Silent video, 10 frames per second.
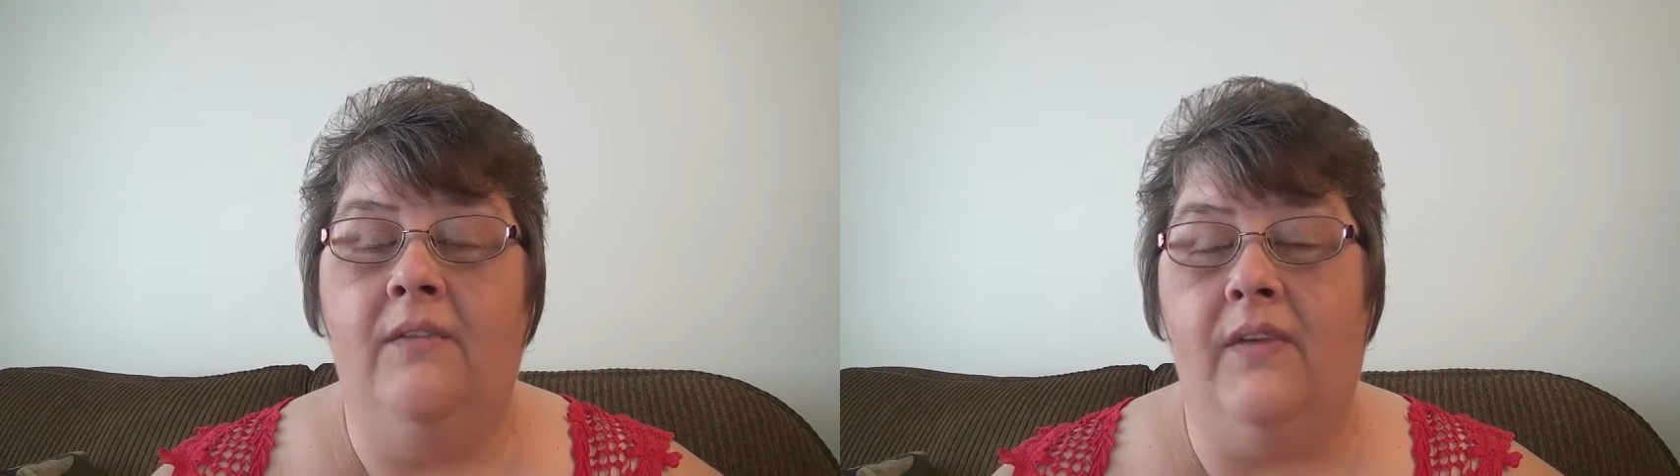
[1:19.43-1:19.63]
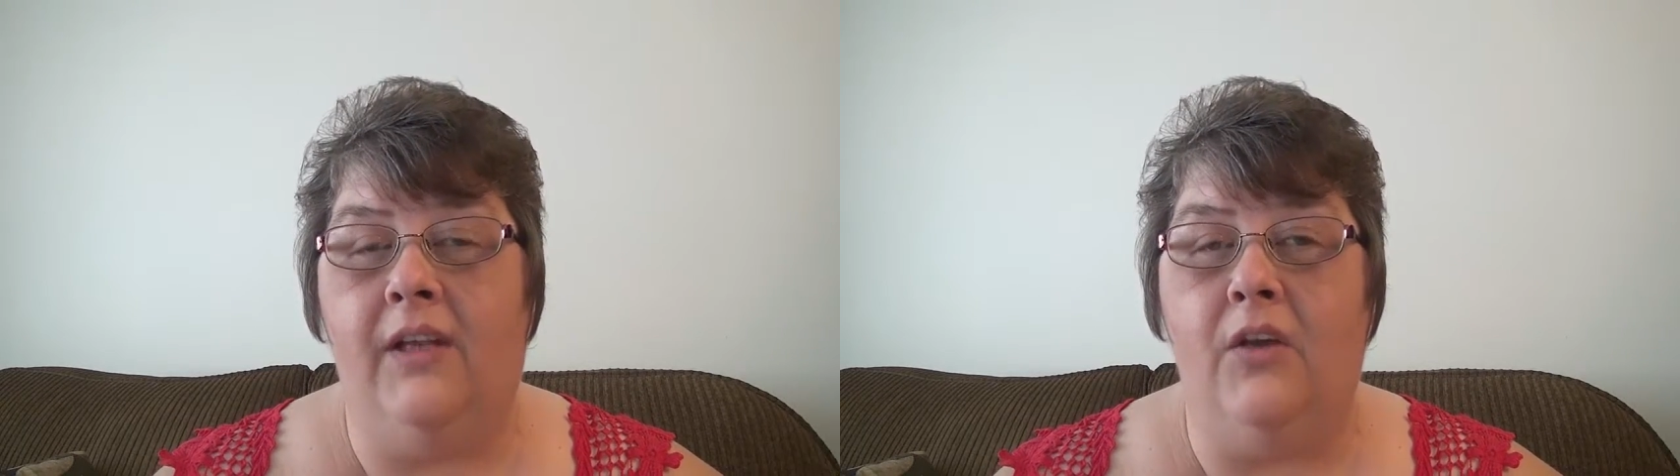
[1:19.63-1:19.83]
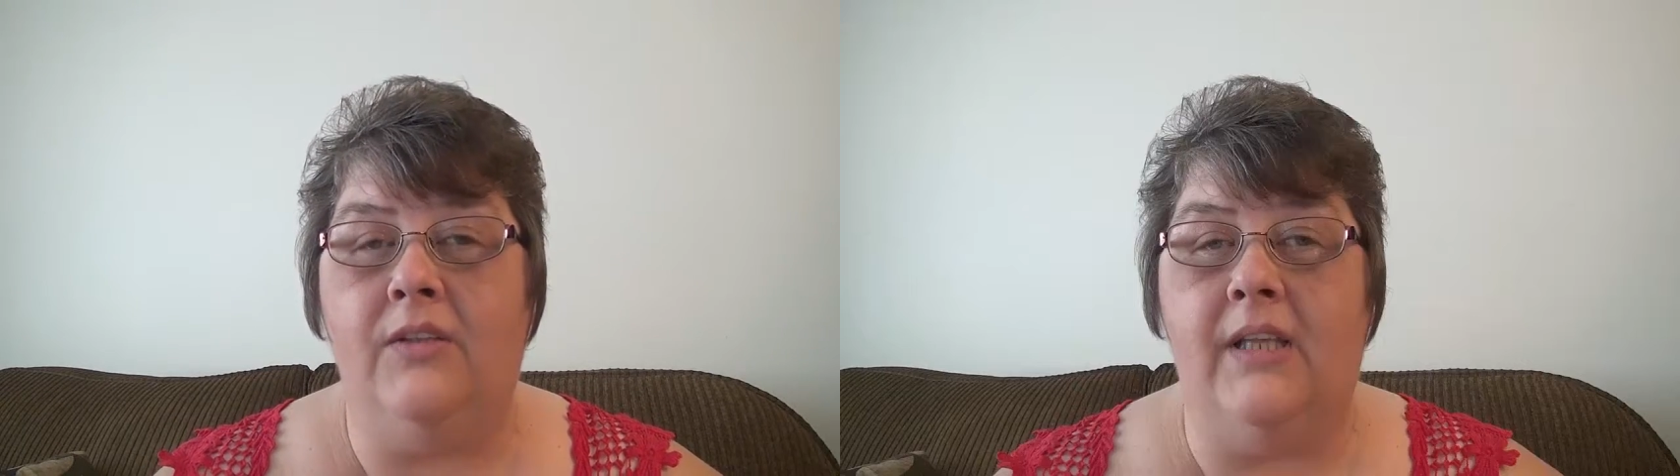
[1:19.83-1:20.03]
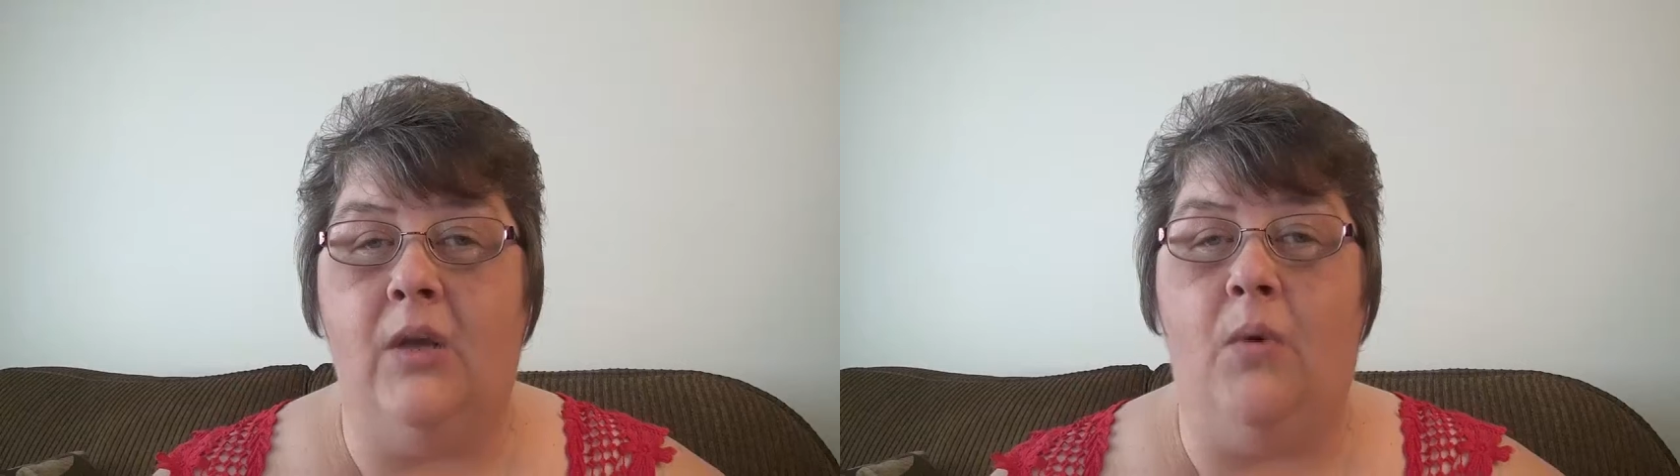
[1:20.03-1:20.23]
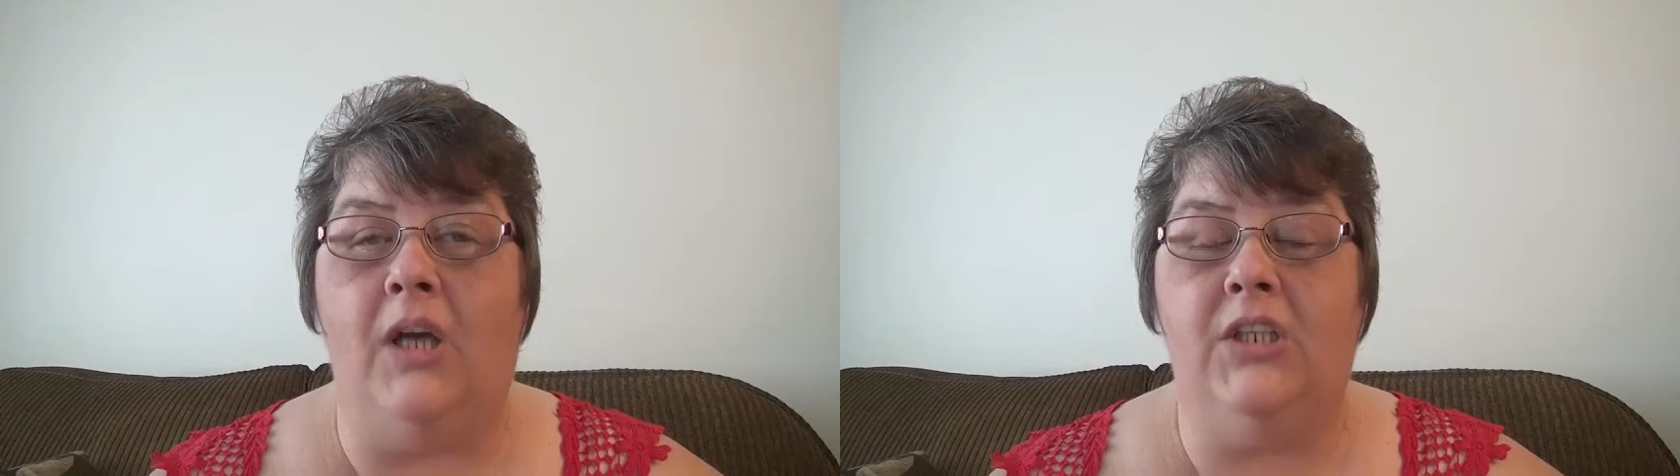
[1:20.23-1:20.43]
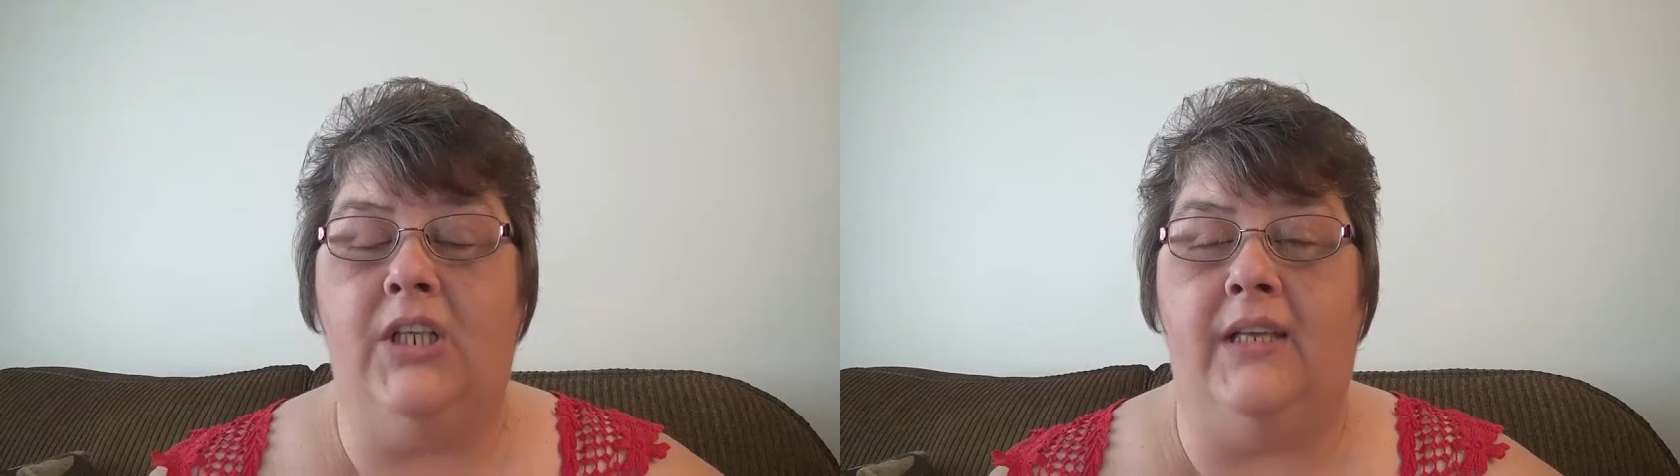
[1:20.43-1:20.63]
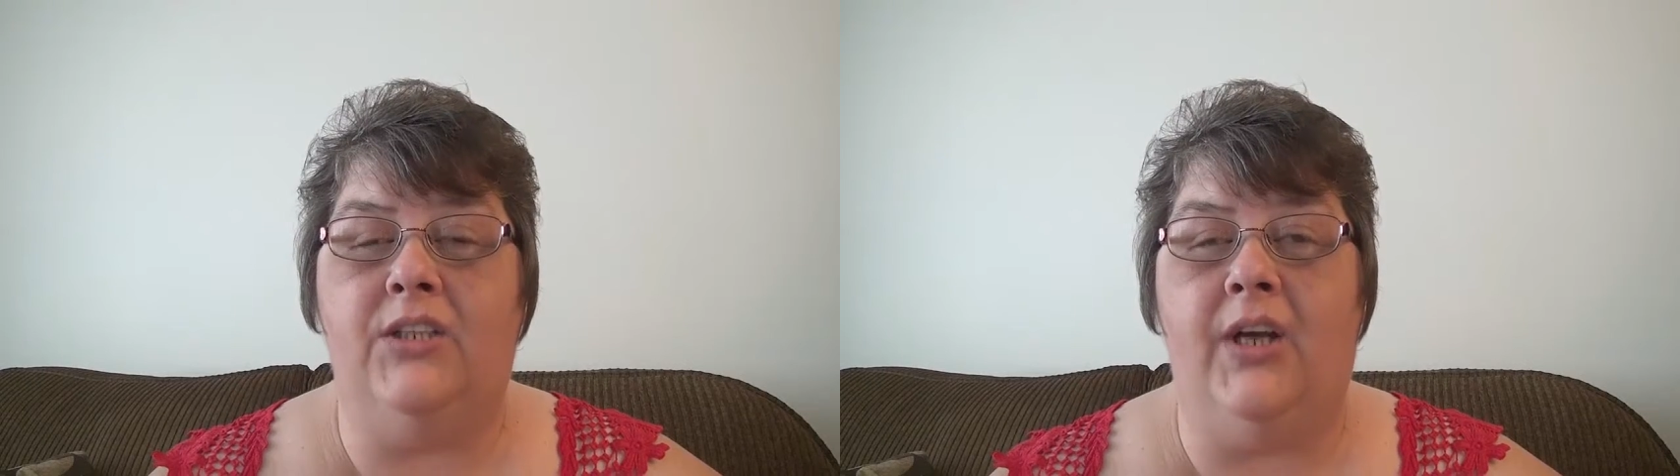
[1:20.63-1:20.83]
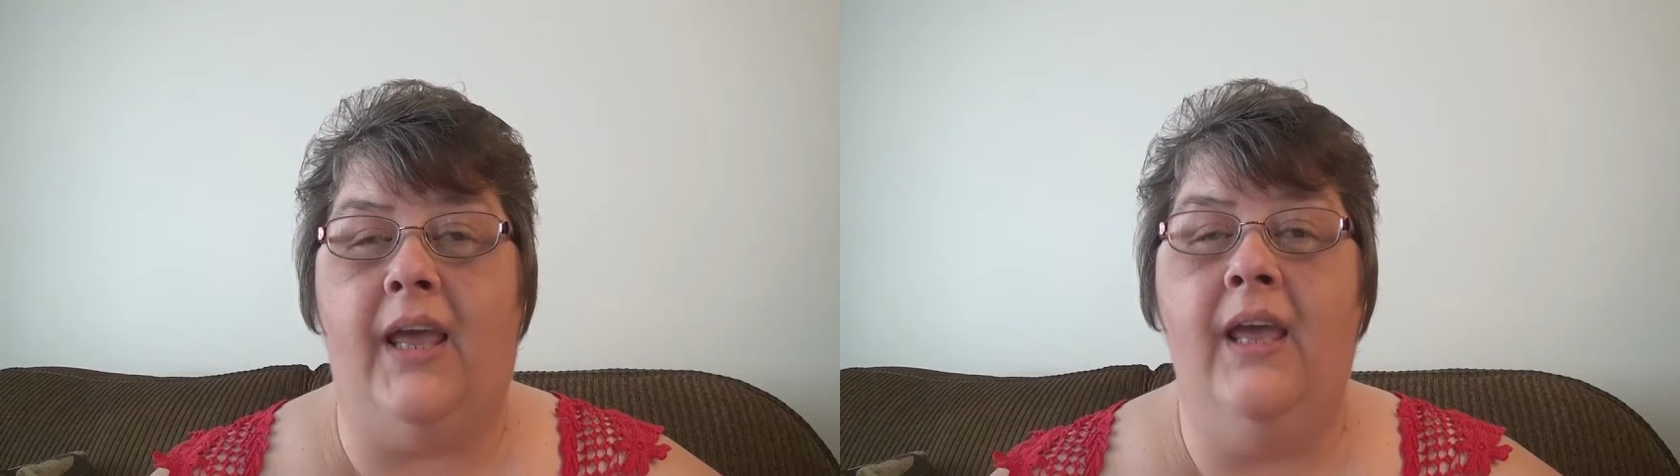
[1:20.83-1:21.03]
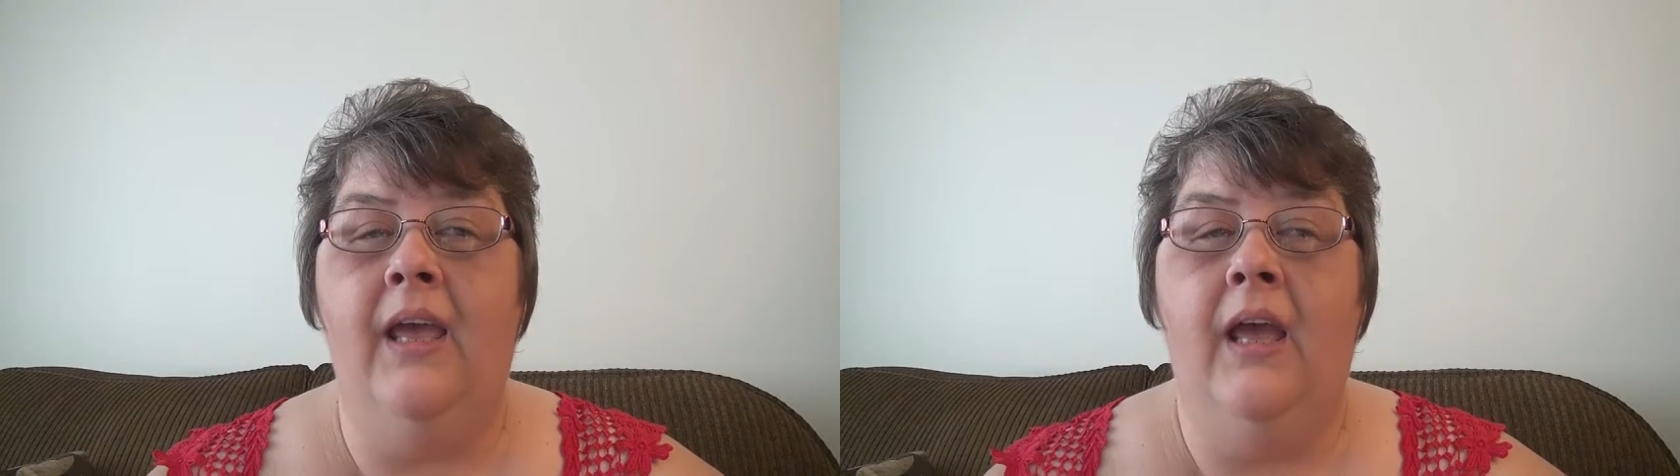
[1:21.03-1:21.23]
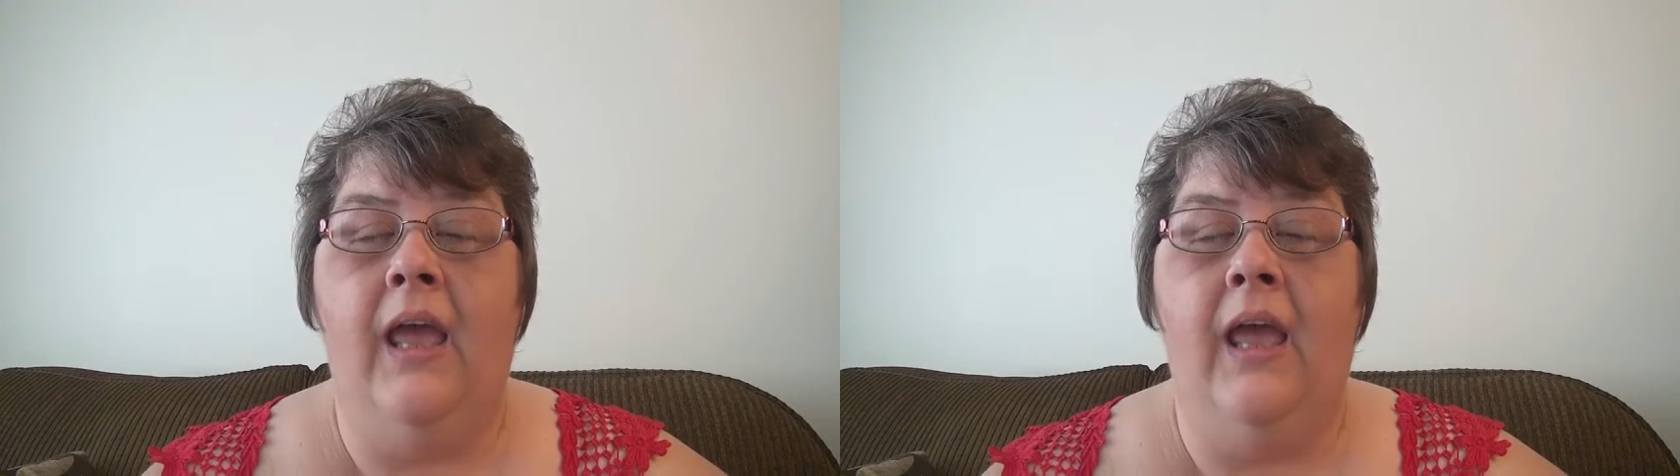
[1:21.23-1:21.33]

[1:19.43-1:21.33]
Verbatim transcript: videos that you watched yesterday,